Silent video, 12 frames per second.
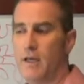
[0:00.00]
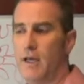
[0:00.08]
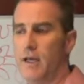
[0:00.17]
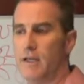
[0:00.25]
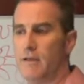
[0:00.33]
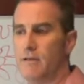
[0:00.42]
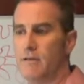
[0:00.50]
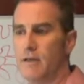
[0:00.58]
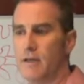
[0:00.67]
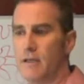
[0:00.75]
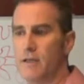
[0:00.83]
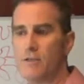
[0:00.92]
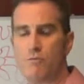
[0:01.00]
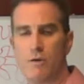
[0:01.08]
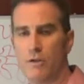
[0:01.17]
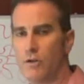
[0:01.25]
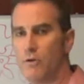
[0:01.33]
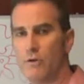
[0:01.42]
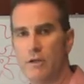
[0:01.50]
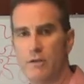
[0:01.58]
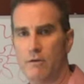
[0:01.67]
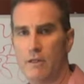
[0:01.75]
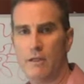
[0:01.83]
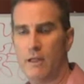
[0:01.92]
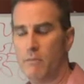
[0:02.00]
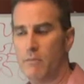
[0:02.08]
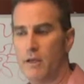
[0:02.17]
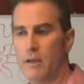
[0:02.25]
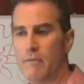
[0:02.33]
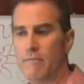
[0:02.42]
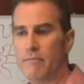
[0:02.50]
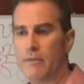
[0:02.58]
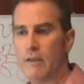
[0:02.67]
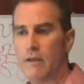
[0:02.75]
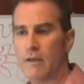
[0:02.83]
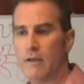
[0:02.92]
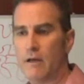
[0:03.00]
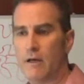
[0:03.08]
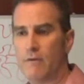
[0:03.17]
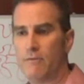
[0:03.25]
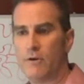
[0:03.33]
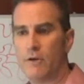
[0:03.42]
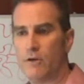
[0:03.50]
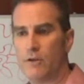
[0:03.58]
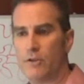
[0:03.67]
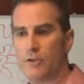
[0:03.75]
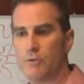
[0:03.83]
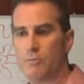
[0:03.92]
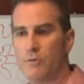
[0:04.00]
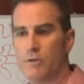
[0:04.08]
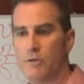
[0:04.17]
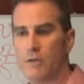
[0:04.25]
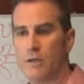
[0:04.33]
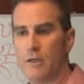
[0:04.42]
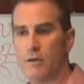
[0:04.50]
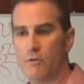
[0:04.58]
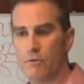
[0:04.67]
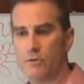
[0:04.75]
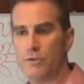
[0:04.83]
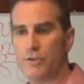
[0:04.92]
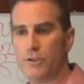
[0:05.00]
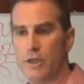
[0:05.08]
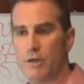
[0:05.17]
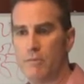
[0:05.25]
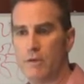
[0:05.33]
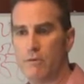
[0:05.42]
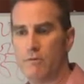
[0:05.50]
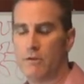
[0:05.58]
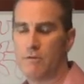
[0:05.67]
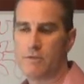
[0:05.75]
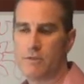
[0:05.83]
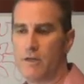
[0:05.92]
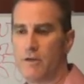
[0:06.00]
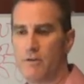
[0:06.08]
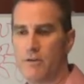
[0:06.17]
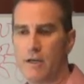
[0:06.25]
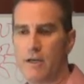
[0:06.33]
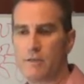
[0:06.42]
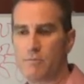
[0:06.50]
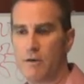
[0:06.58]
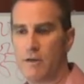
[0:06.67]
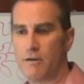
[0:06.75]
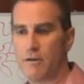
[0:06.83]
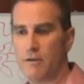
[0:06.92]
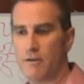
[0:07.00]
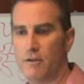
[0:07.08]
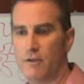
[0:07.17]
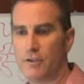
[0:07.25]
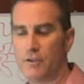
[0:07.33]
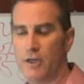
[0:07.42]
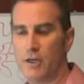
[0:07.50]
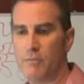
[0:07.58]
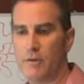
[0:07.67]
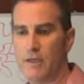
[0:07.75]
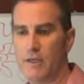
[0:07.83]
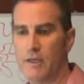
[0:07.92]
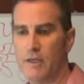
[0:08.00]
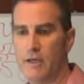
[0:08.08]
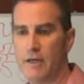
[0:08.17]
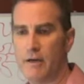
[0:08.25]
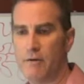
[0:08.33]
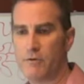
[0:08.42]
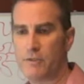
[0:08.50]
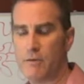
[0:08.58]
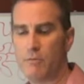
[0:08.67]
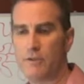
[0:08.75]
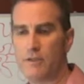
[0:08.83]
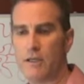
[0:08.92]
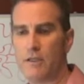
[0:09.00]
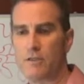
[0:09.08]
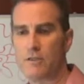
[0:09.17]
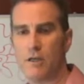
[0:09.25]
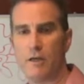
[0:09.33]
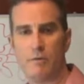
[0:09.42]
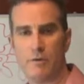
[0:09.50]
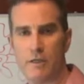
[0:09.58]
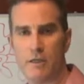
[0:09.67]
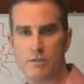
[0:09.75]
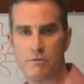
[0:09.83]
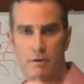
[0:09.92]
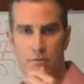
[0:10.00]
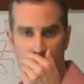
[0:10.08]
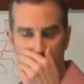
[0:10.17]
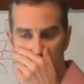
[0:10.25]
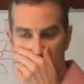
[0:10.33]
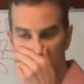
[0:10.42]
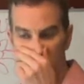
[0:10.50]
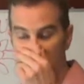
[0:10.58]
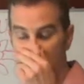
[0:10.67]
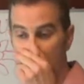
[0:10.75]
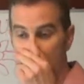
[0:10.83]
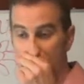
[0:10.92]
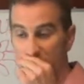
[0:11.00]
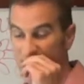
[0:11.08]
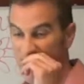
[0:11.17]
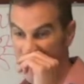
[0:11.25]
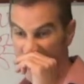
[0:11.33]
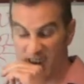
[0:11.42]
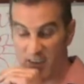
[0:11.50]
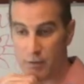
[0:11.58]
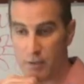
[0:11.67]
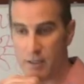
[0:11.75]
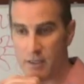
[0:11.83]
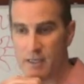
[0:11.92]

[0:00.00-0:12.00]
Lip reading: And he's well known in Lembeh. Very knowledgeable older gentleman. Well, he was younger than us by a long shot, but he was able to tell us a lot about the history of Lembeh, and